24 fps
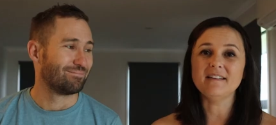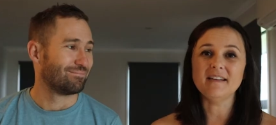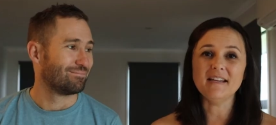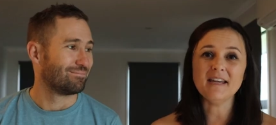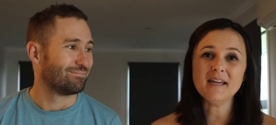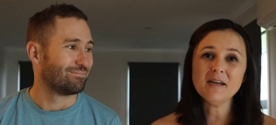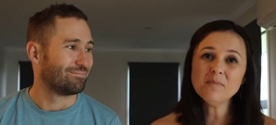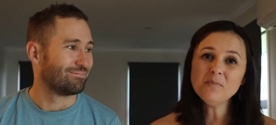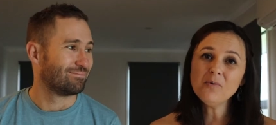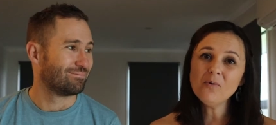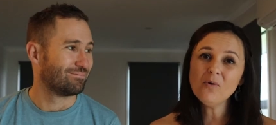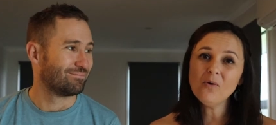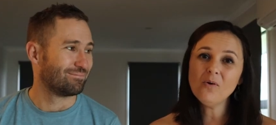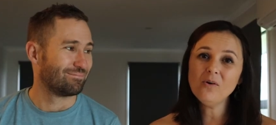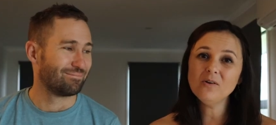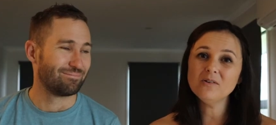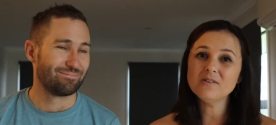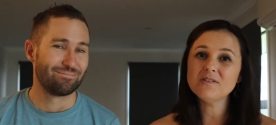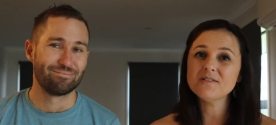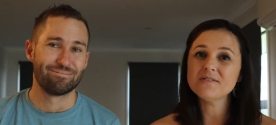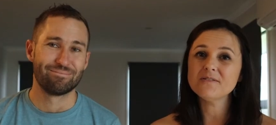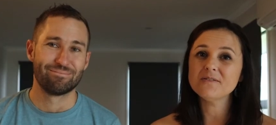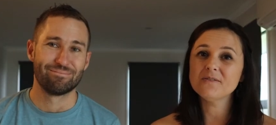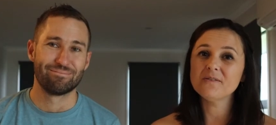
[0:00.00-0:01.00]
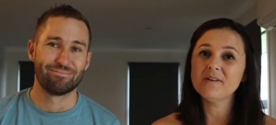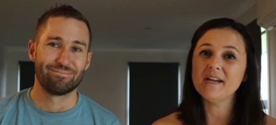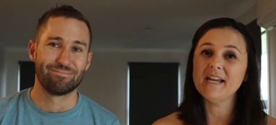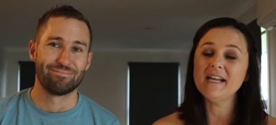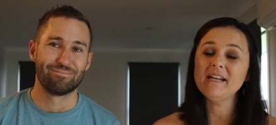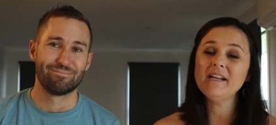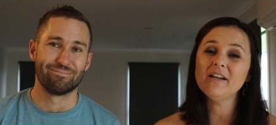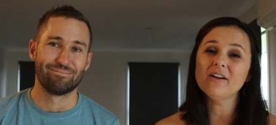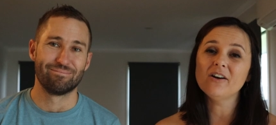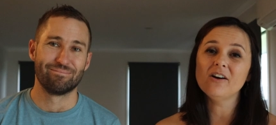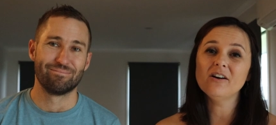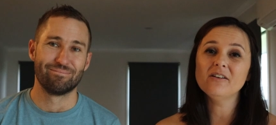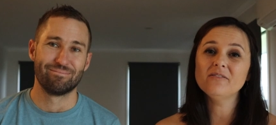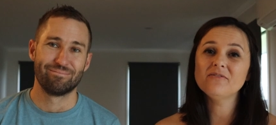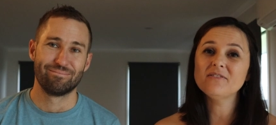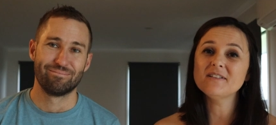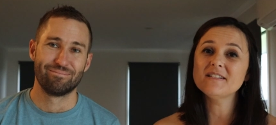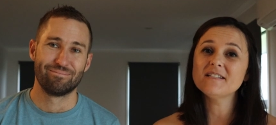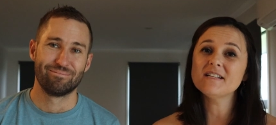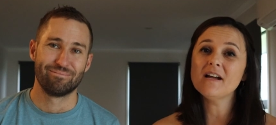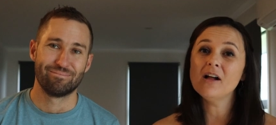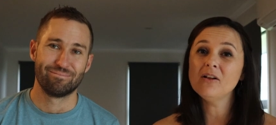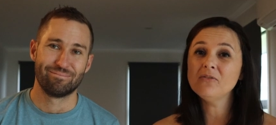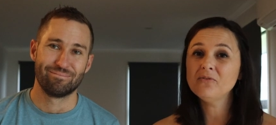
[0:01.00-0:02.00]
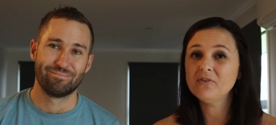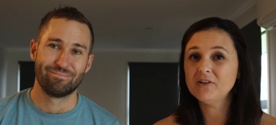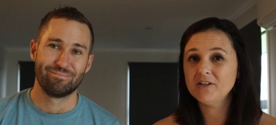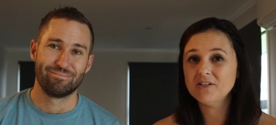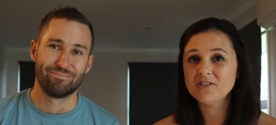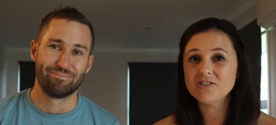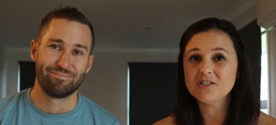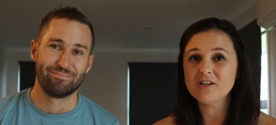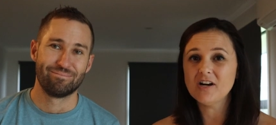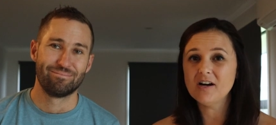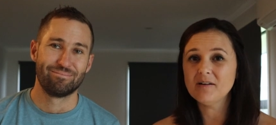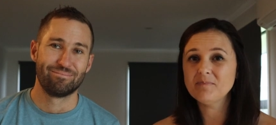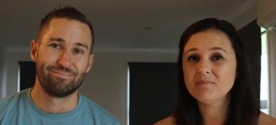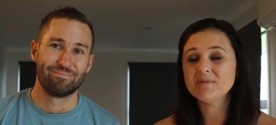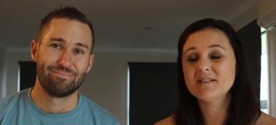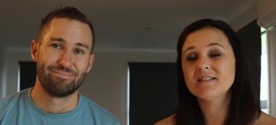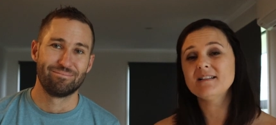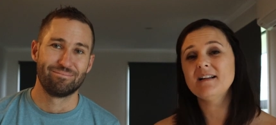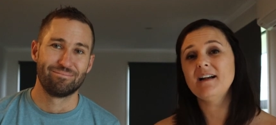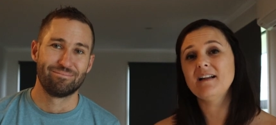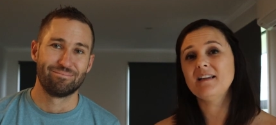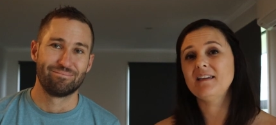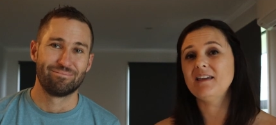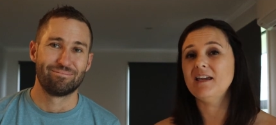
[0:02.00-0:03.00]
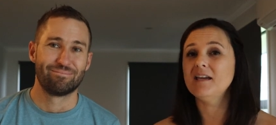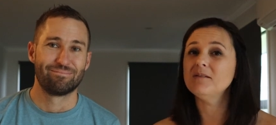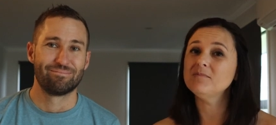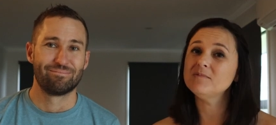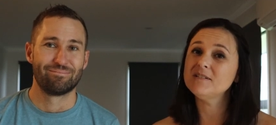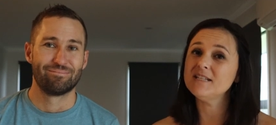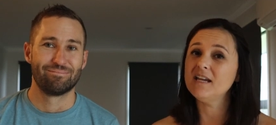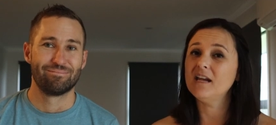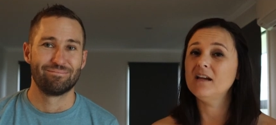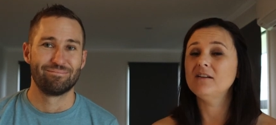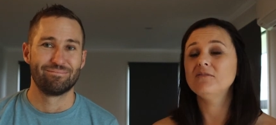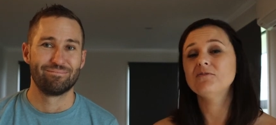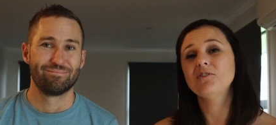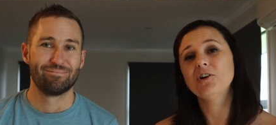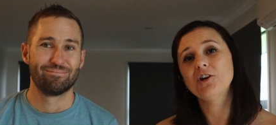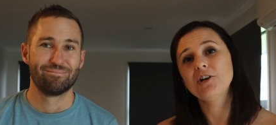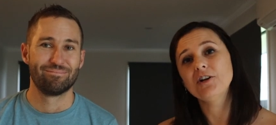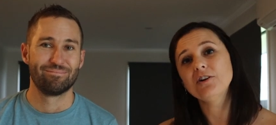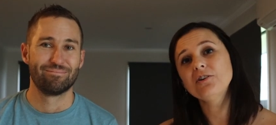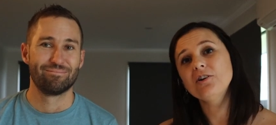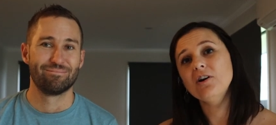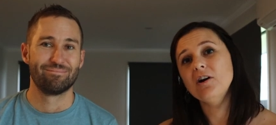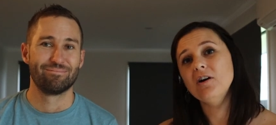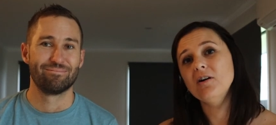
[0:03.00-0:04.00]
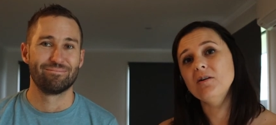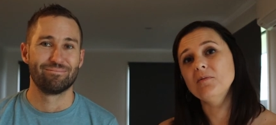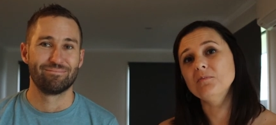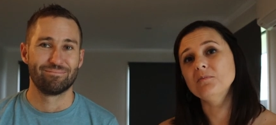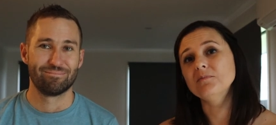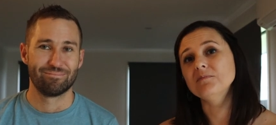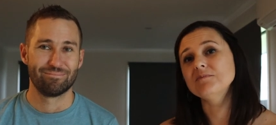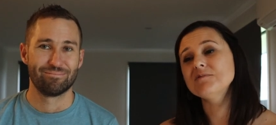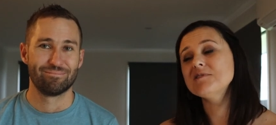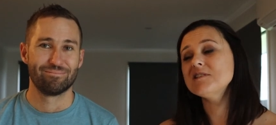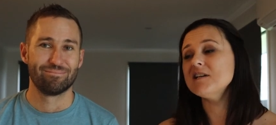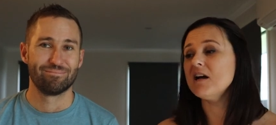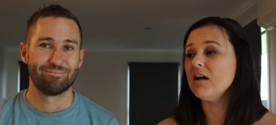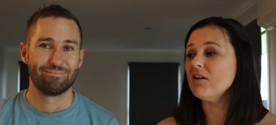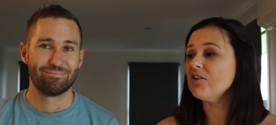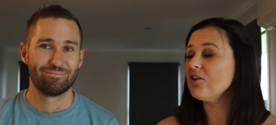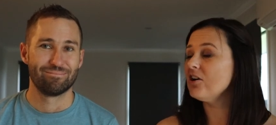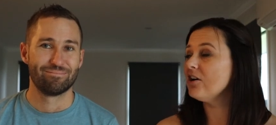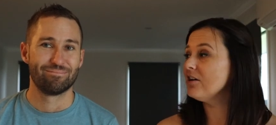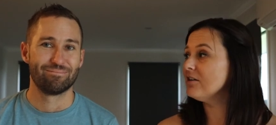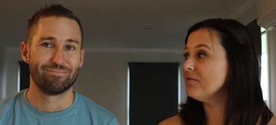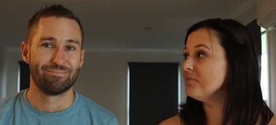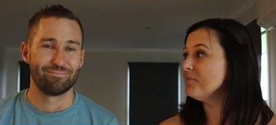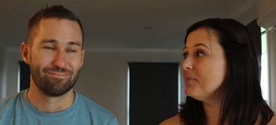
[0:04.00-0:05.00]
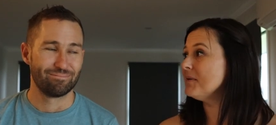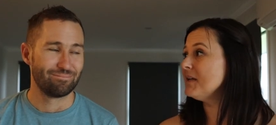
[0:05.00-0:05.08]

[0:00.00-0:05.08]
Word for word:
Speaker 1: the airports or any of the cell phone shops like MTN, Vodacom, Telkom.